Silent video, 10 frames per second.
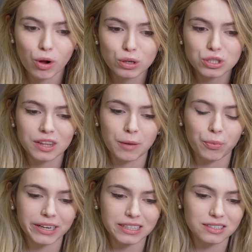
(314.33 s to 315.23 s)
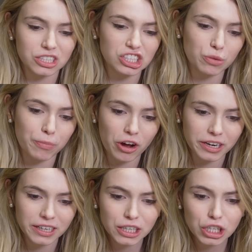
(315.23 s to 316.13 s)
also end up winning this g2 pawn.
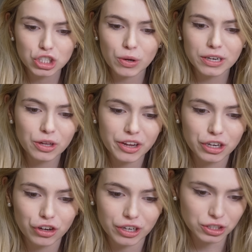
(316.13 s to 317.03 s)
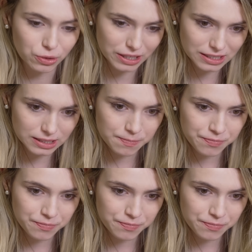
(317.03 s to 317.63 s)
So I knew that he couldn't do this.